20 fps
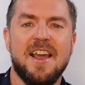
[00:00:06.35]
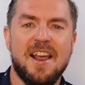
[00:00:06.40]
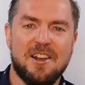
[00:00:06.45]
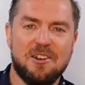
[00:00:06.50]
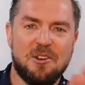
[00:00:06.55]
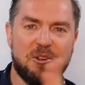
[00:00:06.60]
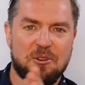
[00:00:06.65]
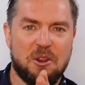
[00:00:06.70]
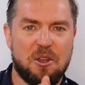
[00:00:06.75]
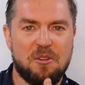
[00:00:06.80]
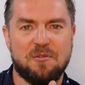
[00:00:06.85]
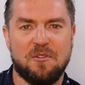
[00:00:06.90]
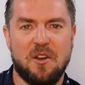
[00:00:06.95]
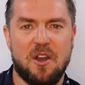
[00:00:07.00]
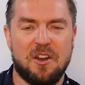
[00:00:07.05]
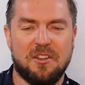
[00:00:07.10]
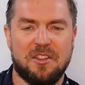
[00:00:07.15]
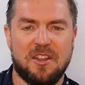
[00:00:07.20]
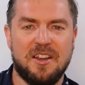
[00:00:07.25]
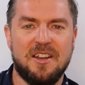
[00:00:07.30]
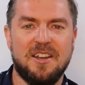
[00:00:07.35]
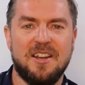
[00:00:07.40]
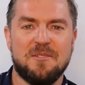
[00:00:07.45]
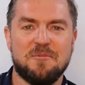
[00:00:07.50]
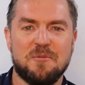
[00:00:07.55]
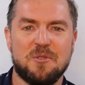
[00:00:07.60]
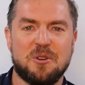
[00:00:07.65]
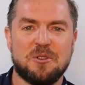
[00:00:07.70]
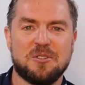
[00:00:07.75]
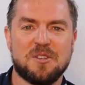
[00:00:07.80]
Look no further,
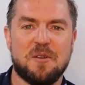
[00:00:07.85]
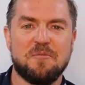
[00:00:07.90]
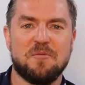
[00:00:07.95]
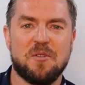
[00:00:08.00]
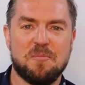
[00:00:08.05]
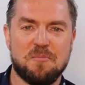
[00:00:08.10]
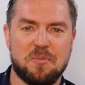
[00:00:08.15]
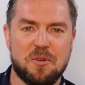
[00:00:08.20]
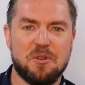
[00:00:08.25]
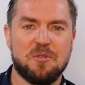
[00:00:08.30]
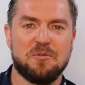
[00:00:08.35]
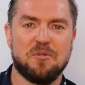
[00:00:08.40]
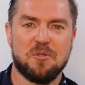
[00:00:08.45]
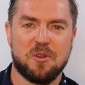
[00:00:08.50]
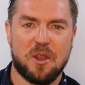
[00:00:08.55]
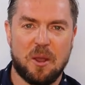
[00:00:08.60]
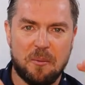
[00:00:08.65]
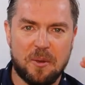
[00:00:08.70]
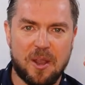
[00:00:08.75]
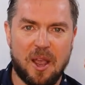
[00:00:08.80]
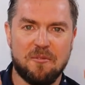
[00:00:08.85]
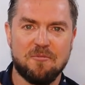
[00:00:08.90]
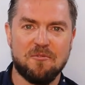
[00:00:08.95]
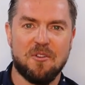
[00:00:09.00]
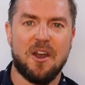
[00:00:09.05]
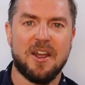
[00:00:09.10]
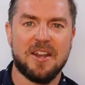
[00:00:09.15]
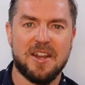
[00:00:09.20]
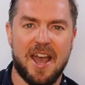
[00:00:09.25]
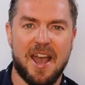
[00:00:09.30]
we've got something beautiful coming up
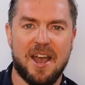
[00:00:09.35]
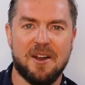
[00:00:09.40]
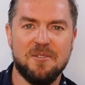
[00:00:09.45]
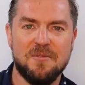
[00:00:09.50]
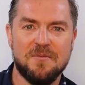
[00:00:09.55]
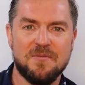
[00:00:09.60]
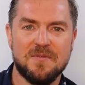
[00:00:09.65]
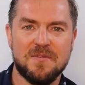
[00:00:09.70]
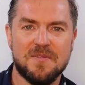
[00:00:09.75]
right now.